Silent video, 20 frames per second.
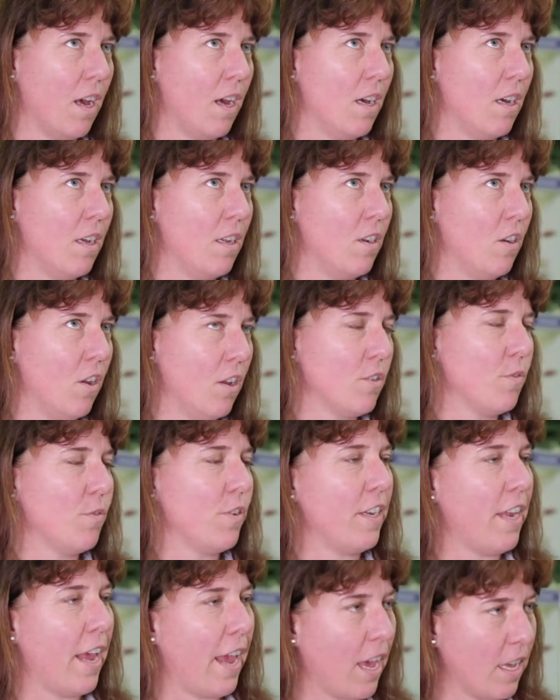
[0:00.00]
a lot
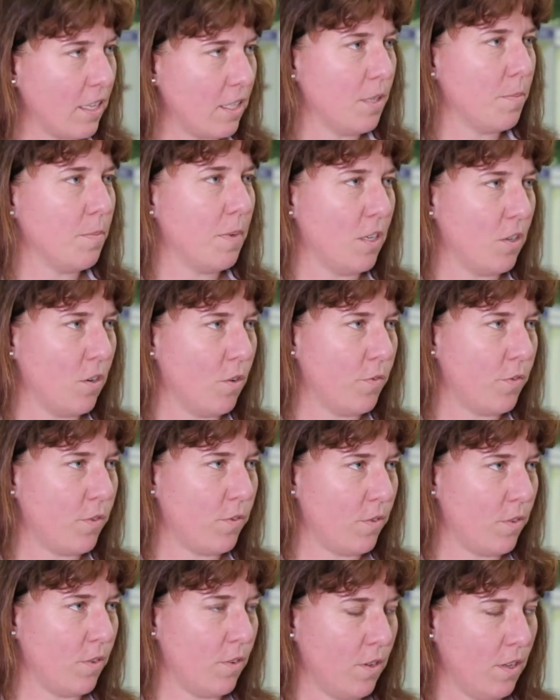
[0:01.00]
of enhancement of
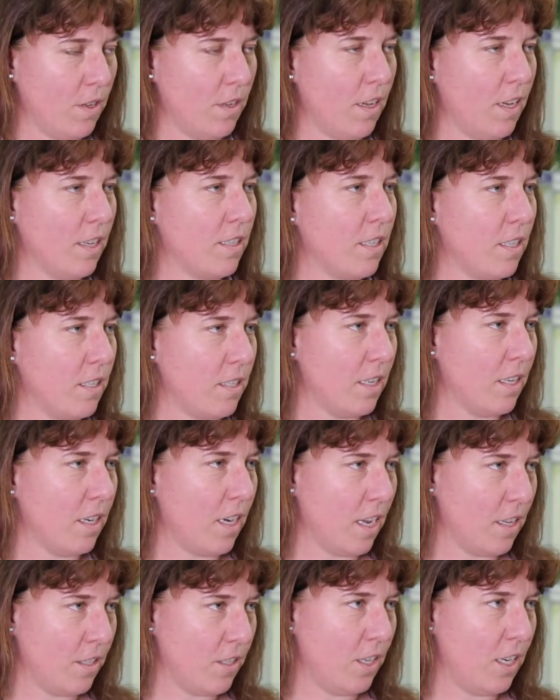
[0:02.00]
existing
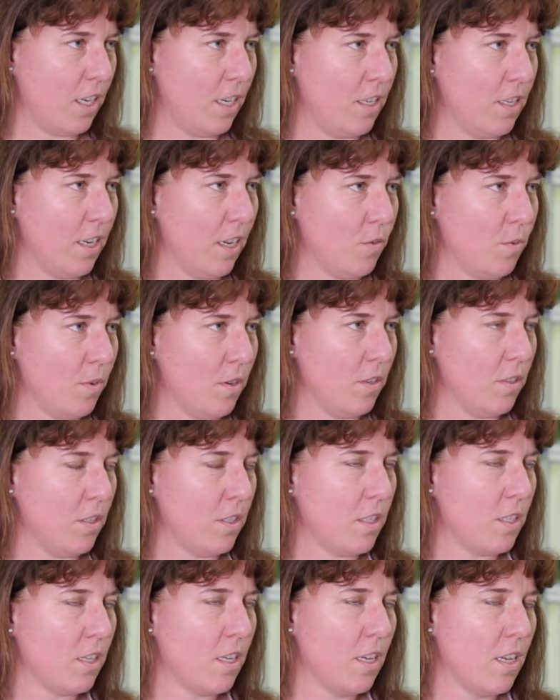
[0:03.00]
LTE
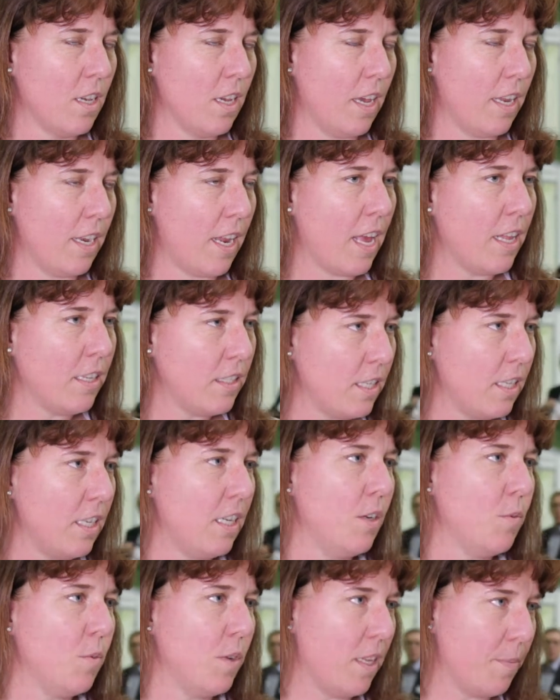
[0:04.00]
networks. And
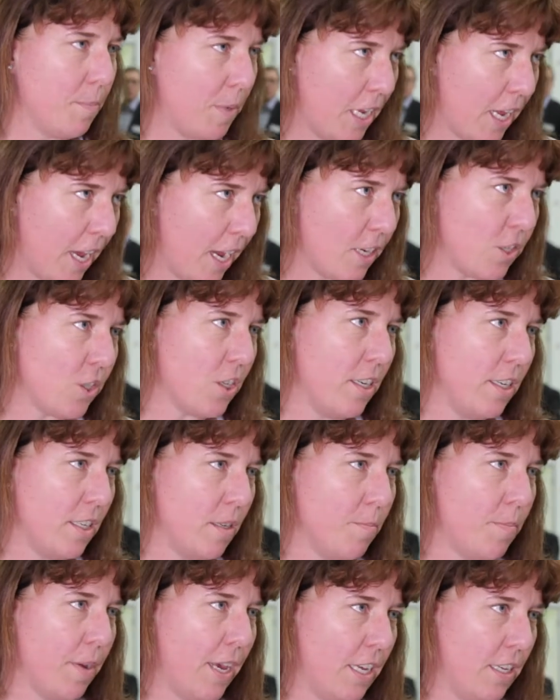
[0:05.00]
LTE will be actually
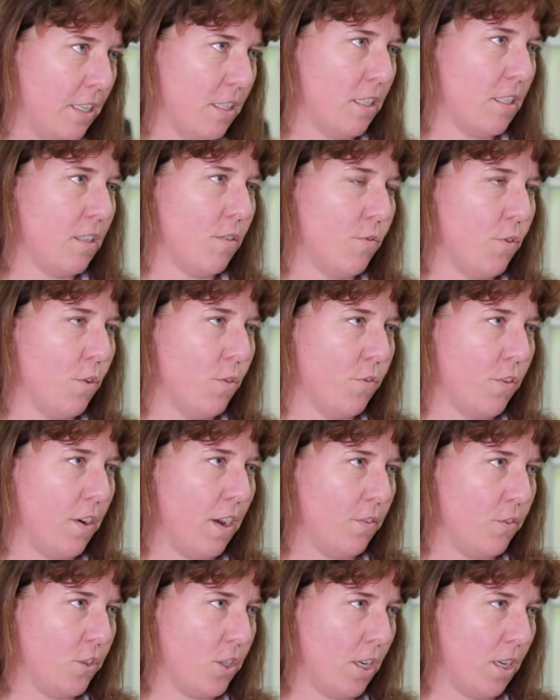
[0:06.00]
the base for
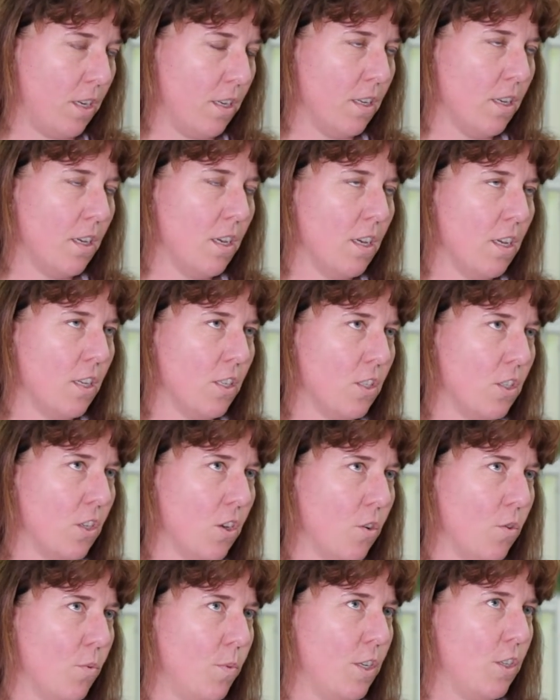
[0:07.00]
5G.
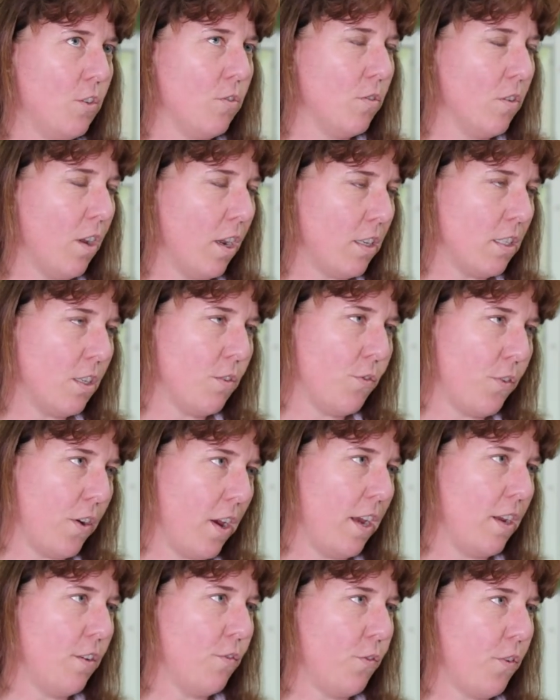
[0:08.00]
So we do not
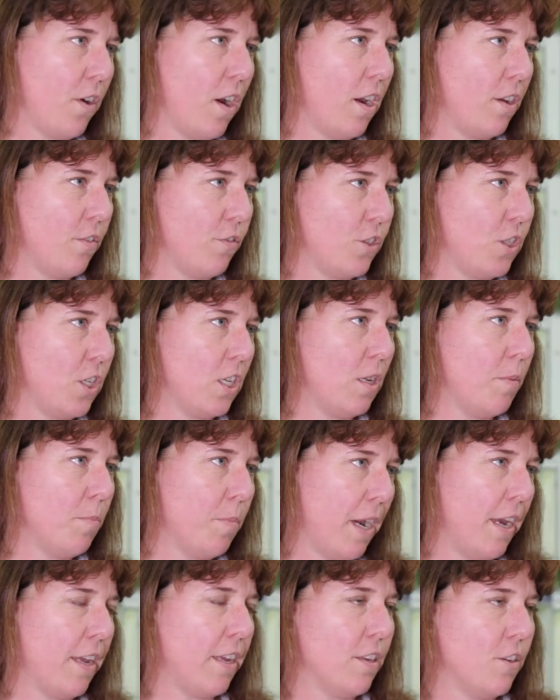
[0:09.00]
define 5G
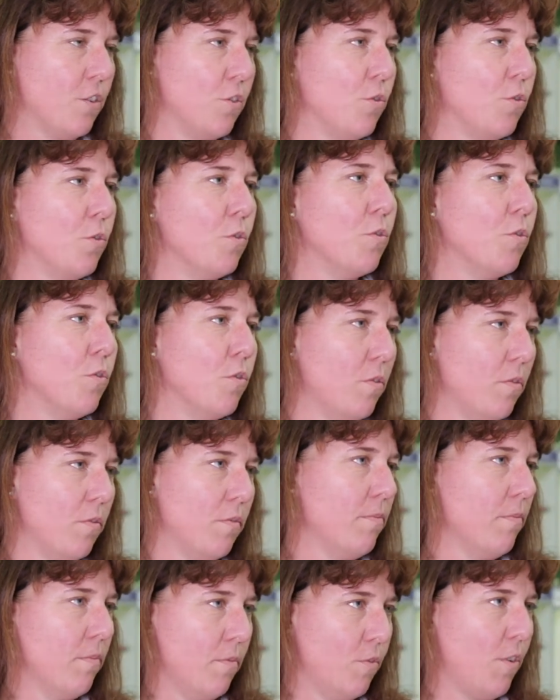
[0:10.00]
by a new
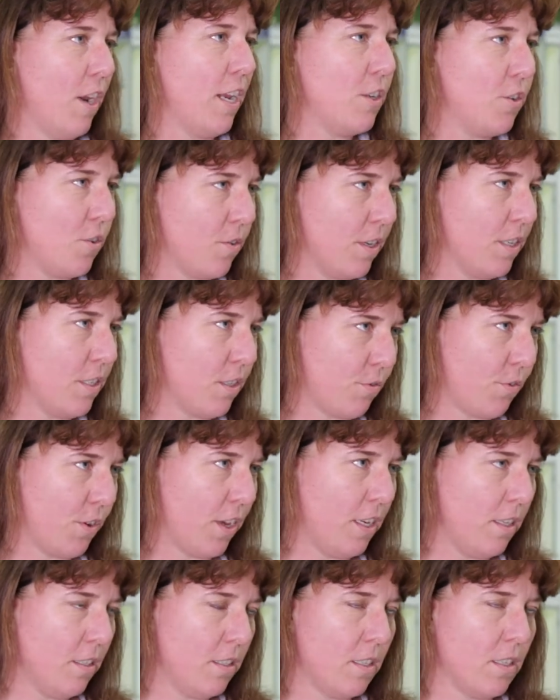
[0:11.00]
radio
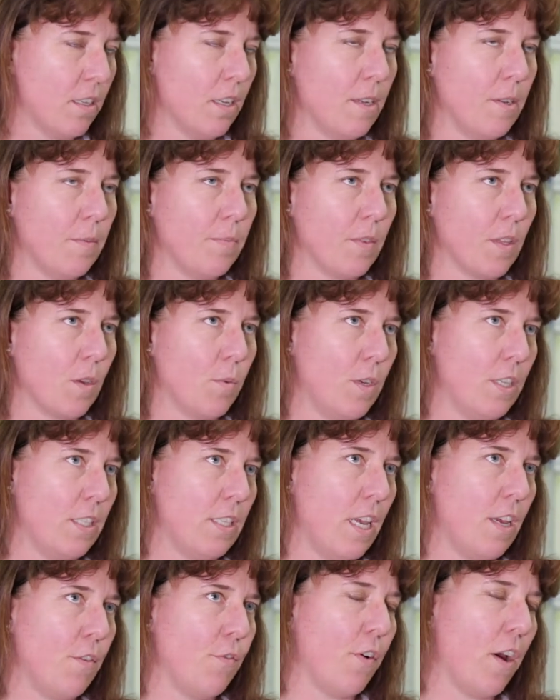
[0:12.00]
interface. We
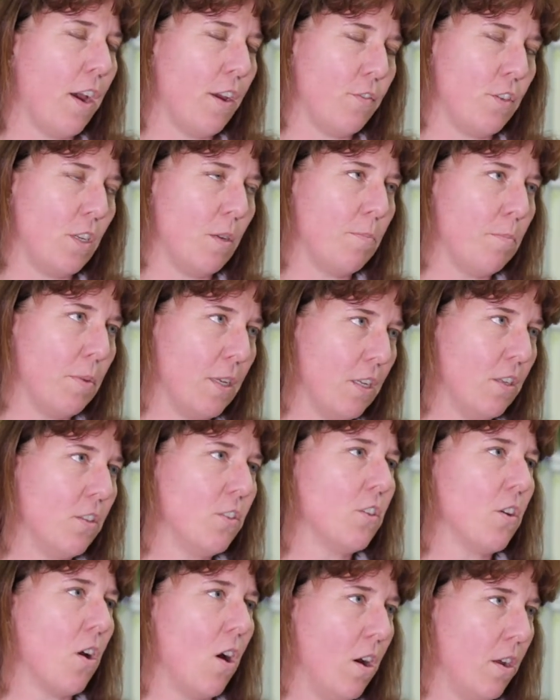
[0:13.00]
say 5G
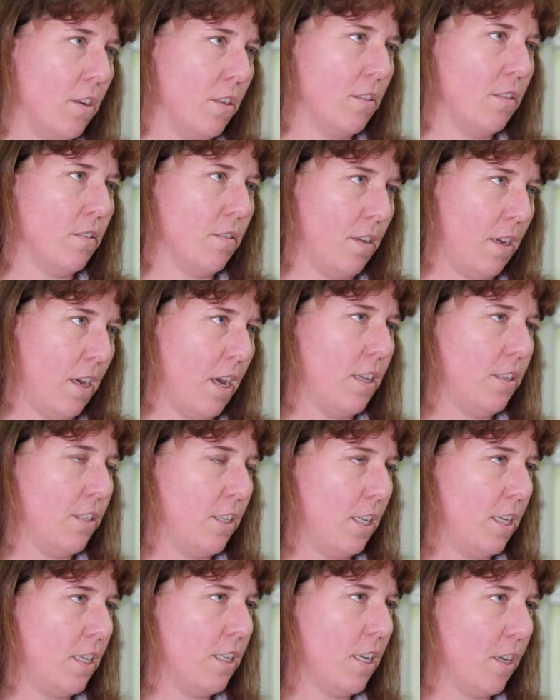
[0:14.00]
builds on
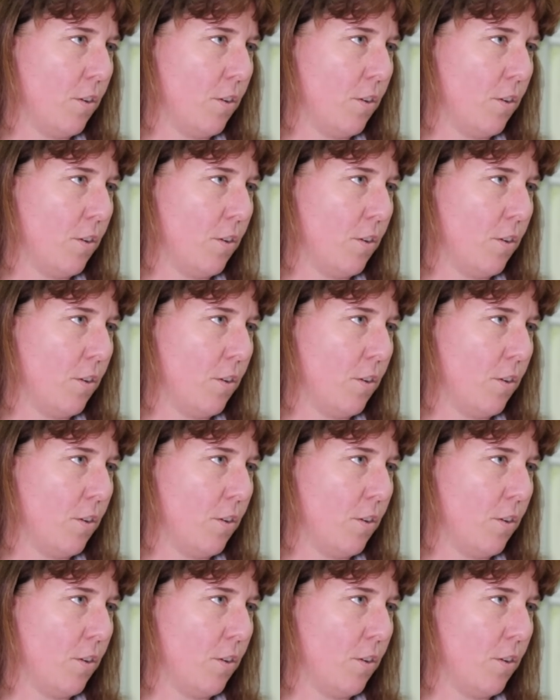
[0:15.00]
LTE